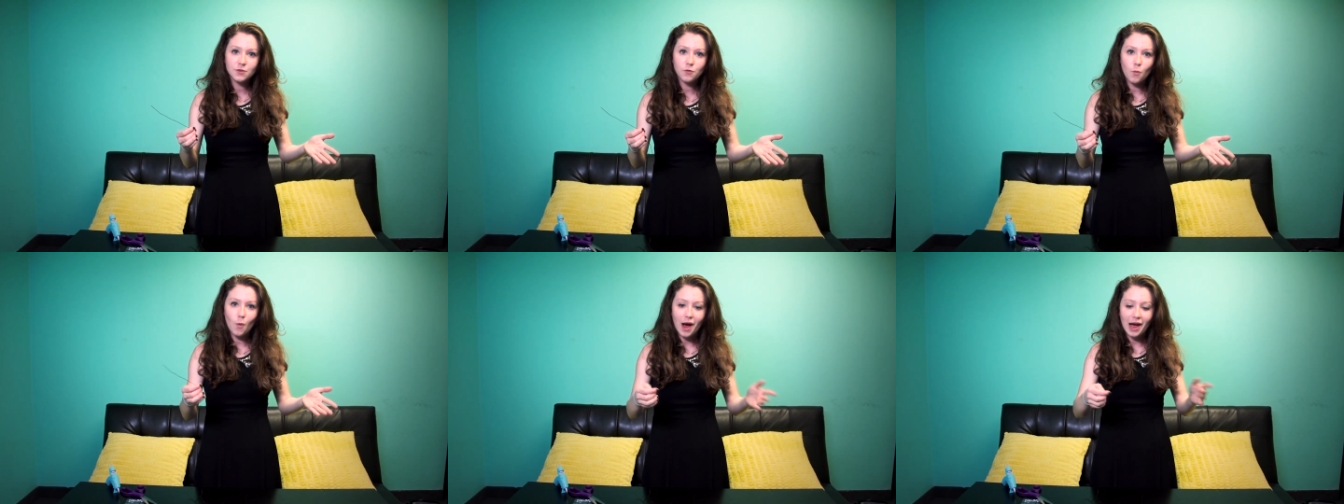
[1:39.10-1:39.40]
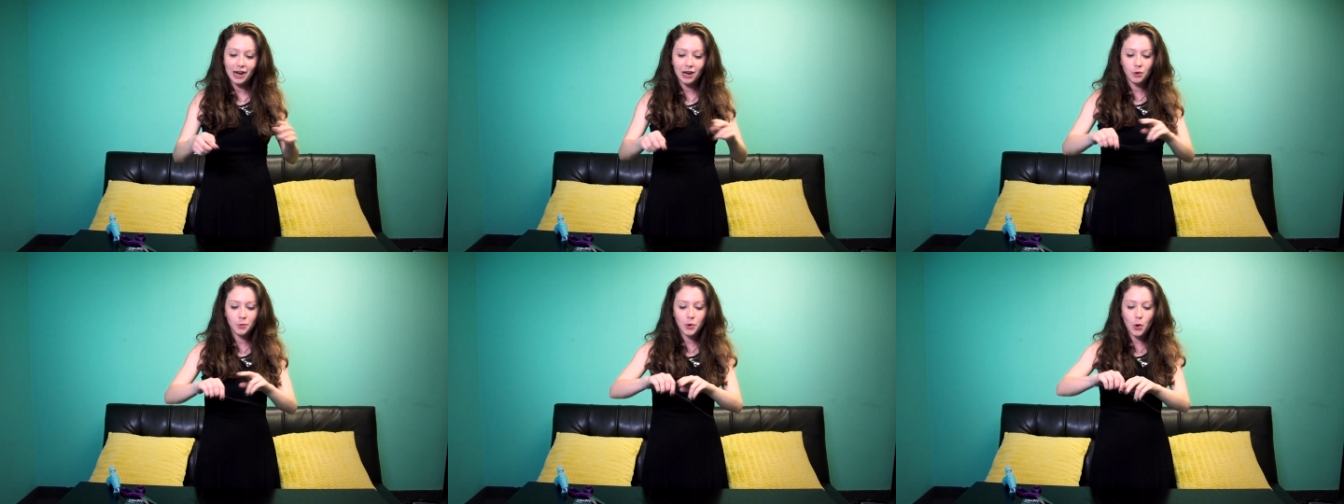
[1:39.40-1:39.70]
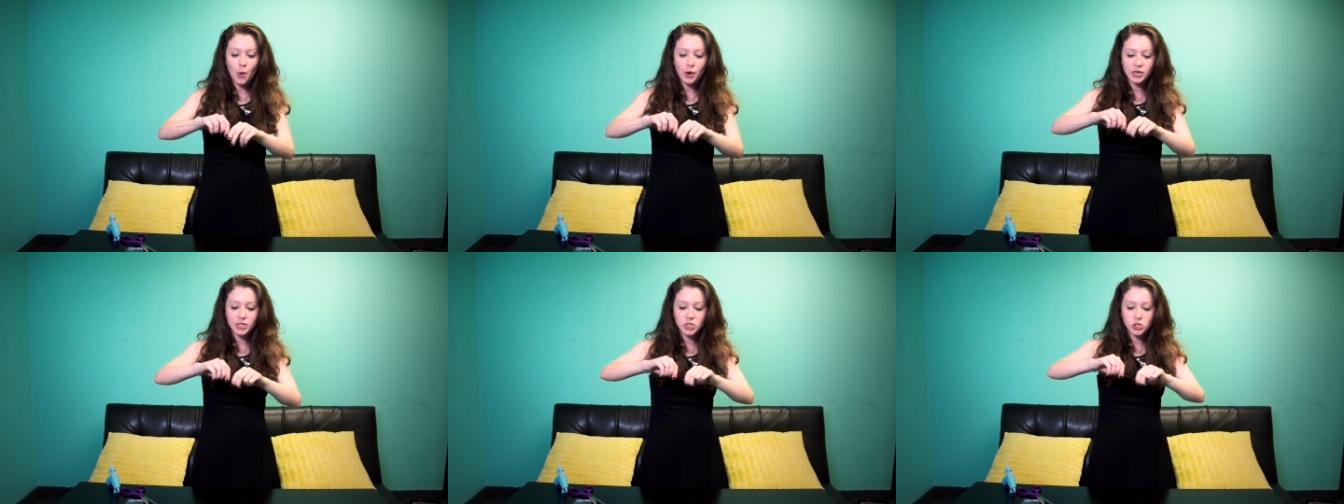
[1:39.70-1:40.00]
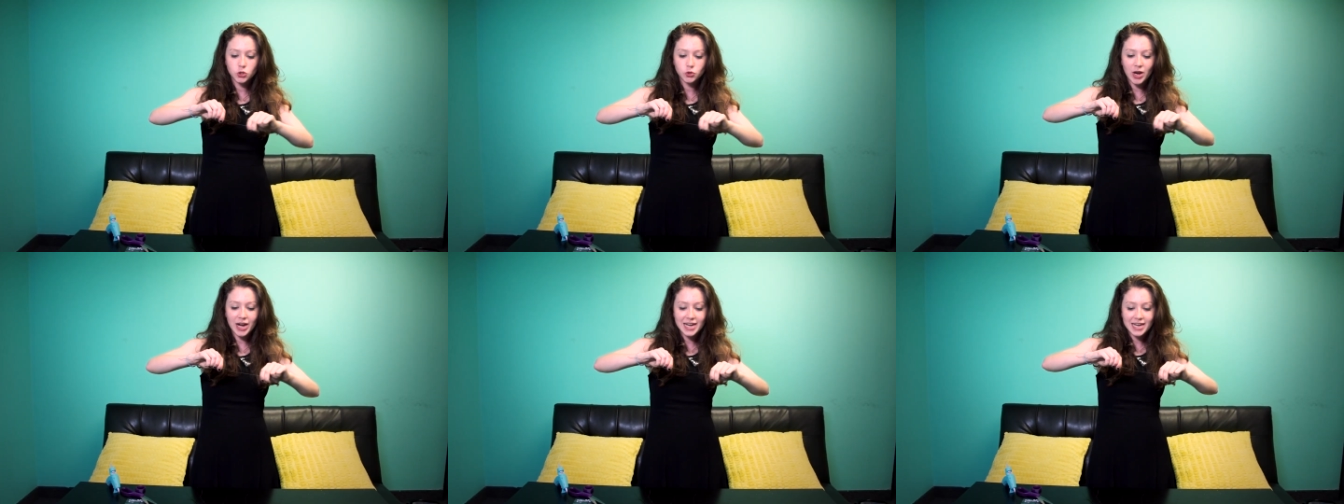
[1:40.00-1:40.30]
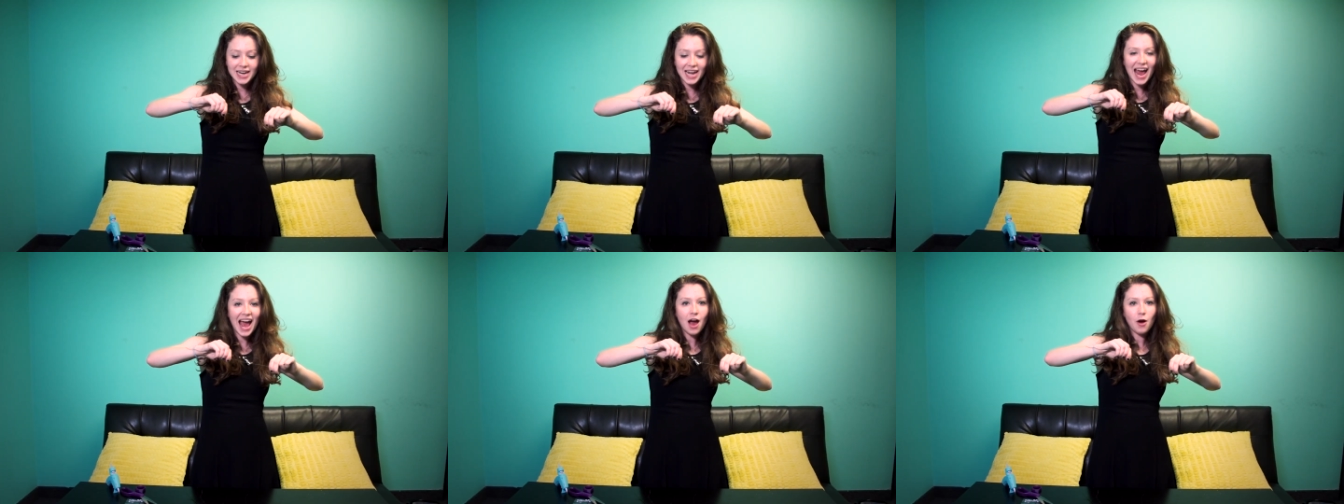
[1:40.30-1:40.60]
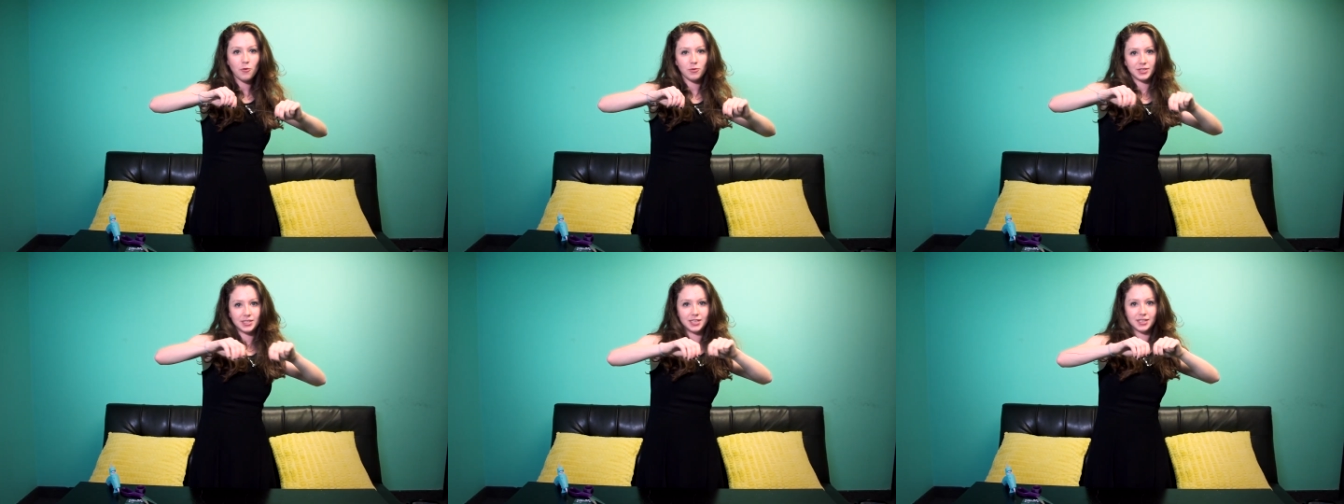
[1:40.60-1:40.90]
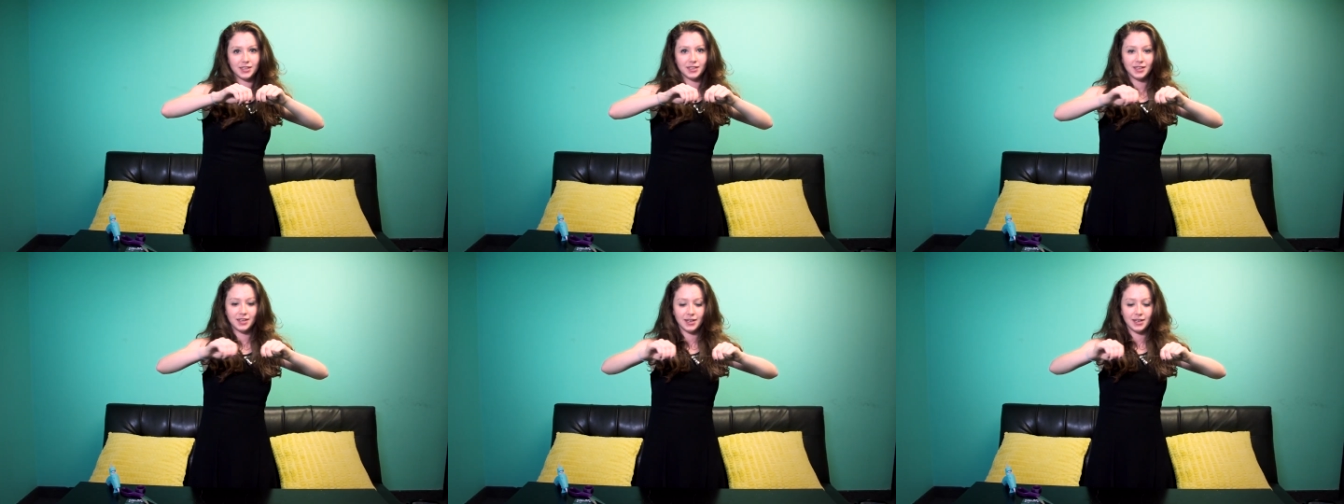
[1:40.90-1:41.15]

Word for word: of wire, we're going to straighten it out,